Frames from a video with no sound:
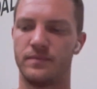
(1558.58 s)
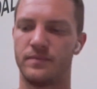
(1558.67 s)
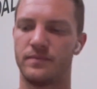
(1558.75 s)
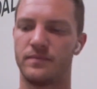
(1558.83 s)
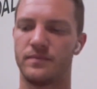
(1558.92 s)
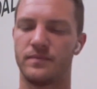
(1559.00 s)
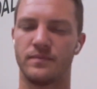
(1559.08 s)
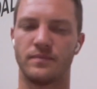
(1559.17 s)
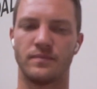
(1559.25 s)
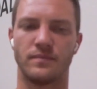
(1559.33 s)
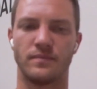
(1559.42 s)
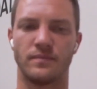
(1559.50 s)

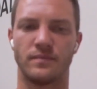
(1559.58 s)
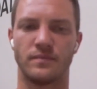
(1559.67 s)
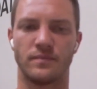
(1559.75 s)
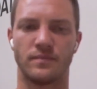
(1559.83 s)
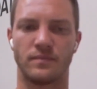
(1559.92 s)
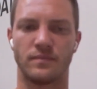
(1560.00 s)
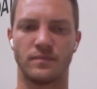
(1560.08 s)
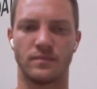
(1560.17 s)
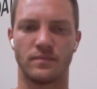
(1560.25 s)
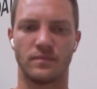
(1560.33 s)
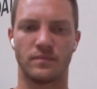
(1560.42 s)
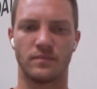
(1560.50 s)

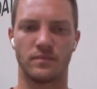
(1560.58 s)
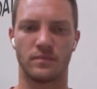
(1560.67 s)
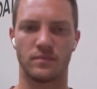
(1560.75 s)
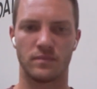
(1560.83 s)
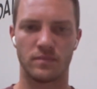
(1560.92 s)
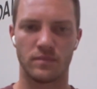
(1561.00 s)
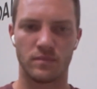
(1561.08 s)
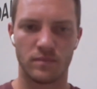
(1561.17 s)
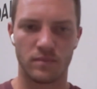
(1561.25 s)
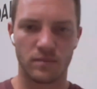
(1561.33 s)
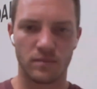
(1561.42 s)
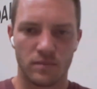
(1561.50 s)

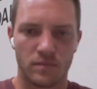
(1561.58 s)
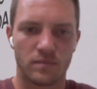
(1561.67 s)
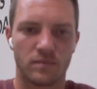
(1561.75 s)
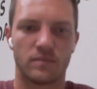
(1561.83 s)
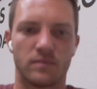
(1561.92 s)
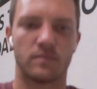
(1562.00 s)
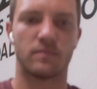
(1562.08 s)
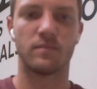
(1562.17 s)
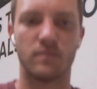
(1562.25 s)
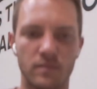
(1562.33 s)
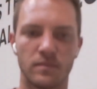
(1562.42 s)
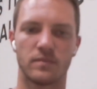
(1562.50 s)

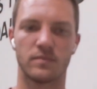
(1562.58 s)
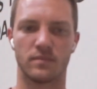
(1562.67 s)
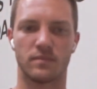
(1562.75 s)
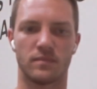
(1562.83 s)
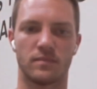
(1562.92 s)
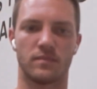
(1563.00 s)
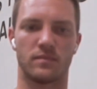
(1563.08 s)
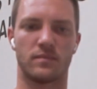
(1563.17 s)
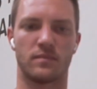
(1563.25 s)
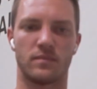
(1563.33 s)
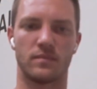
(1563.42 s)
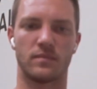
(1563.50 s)

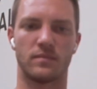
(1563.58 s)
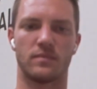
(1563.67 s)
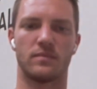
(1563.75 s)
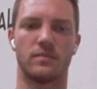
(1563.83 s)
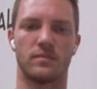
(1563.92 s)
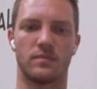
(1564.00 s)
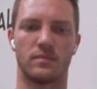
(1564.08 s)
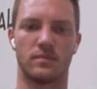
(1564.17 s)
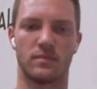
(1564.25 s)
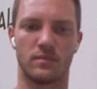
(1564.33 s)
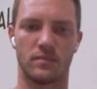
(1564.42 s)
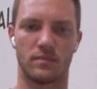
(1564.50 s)

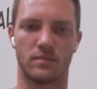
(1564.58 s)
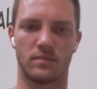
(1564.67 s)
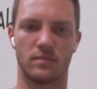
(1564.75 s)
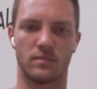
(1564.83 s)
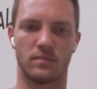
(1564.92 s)
This person isn't speaking.